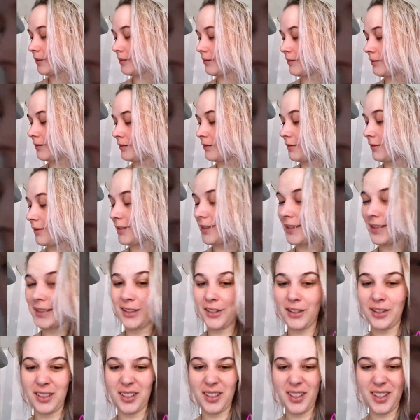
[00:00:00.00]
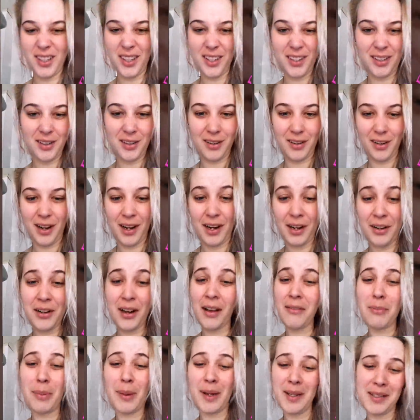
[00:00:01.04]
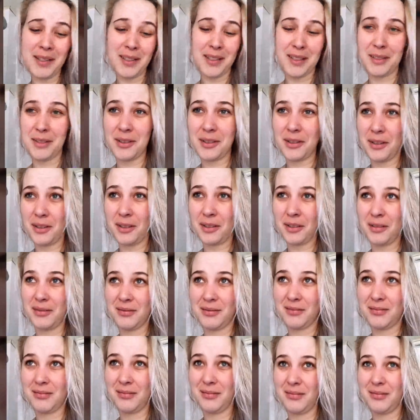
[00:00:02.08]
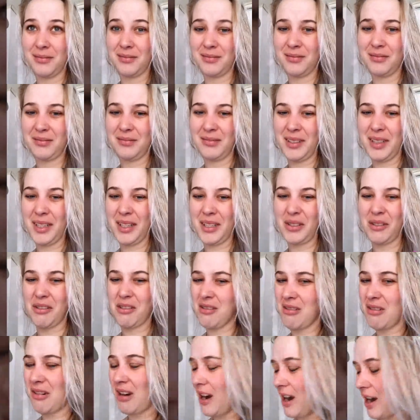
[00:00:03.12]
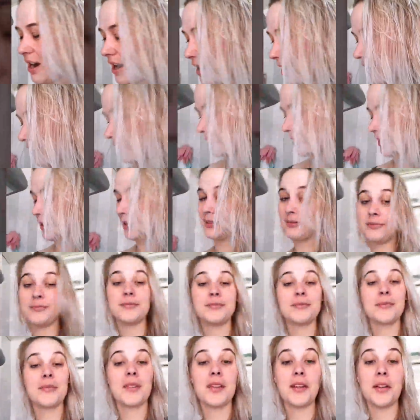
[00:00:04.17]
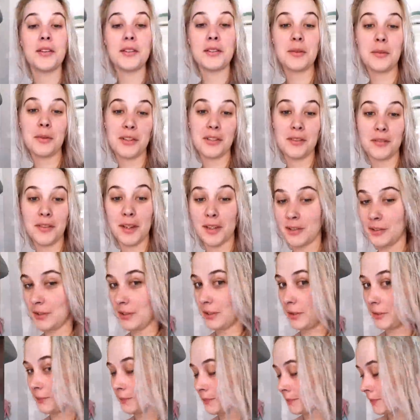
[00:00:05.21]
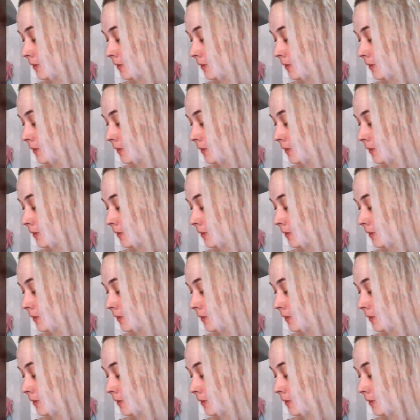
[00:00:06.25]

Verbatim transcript: but you know, I don't know. I don't have butter, so it's dry and not so much fun. So